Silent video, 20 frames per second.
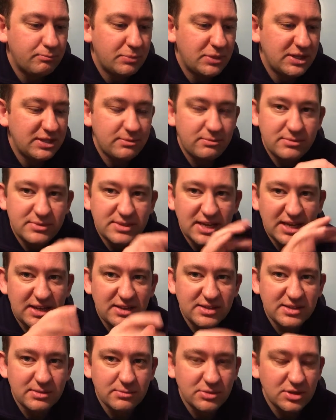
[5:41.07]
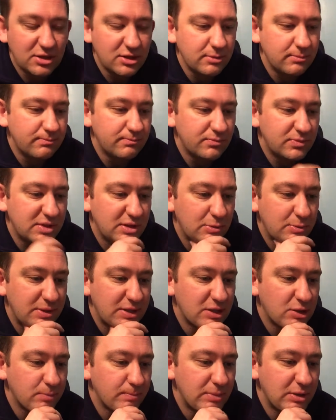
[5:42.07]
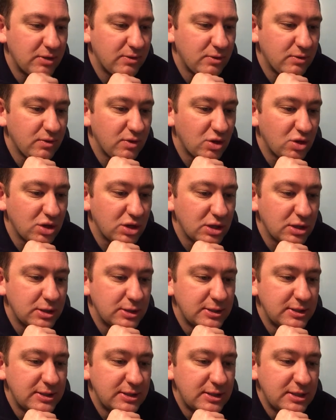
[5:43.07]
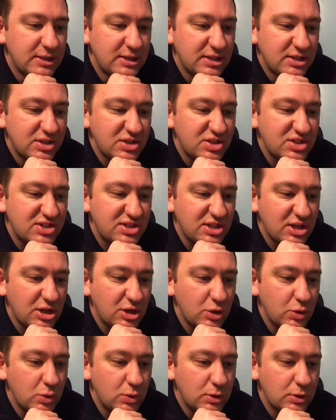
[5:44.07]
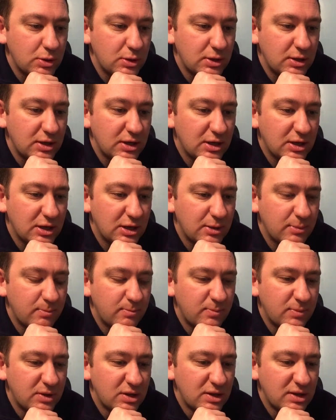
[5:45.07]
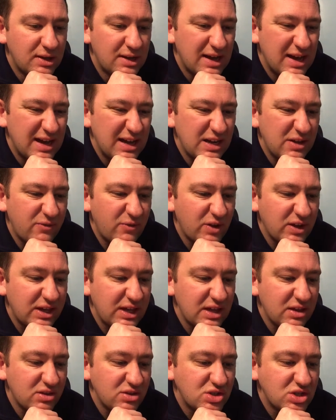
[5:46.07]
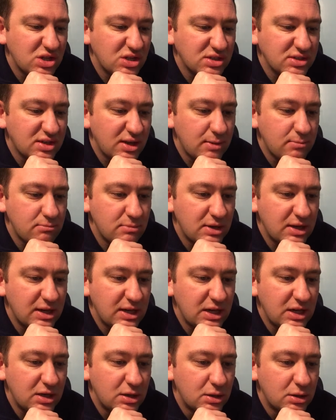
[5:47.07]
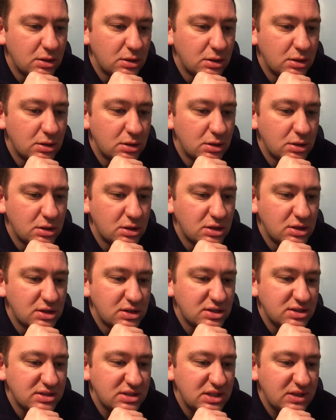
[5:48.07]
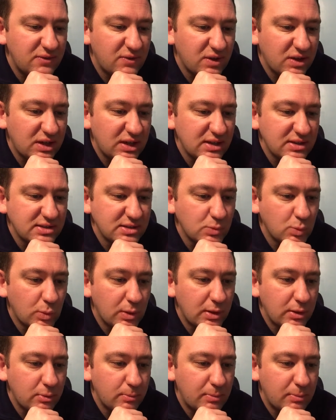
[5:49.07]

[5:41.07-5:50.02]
be taking some time. It'll be a bit longer. So, and if I get the chance, I may see if I can get some